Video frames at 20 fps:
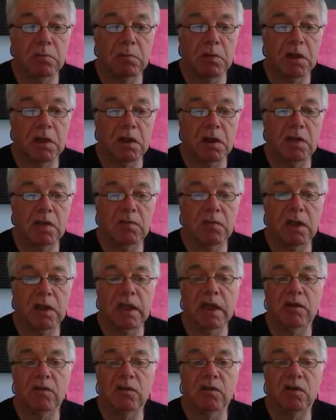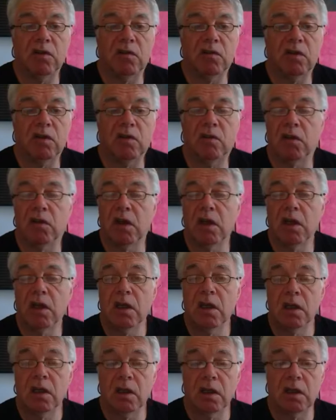Nevertheless, it says
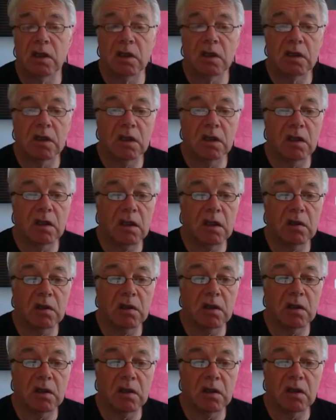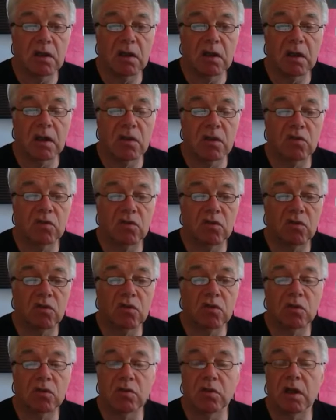they
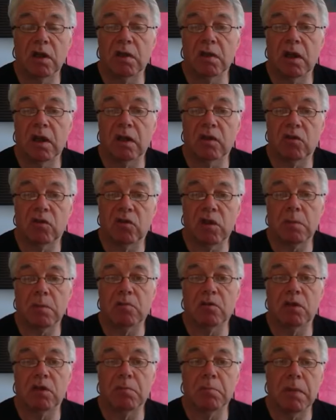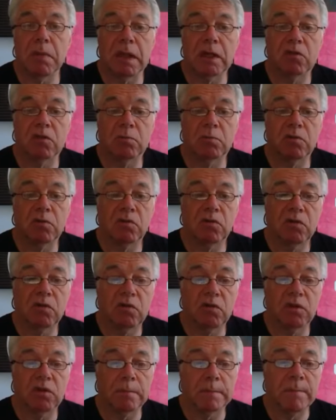understood and accepted MAG's
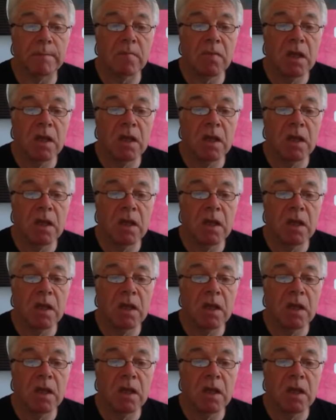position.